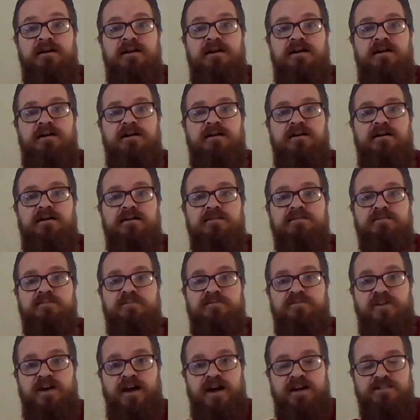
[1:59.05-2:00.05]
some
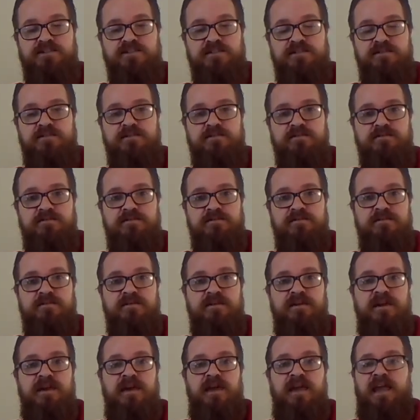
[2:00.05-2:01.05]
fractions,
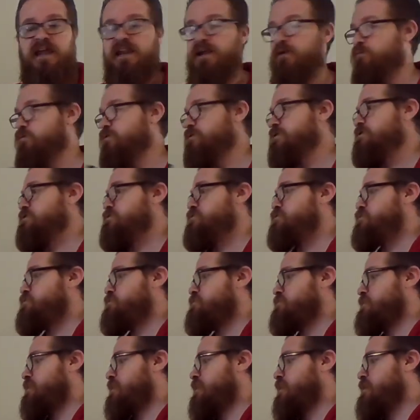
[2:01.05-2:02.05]
and I want
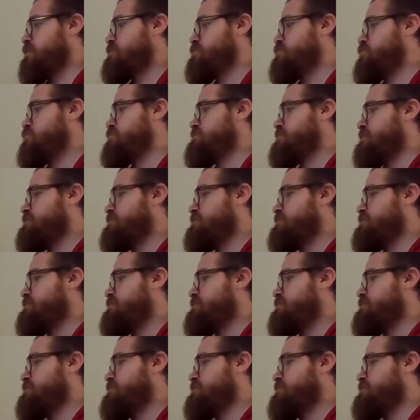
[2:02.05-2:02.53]
to use a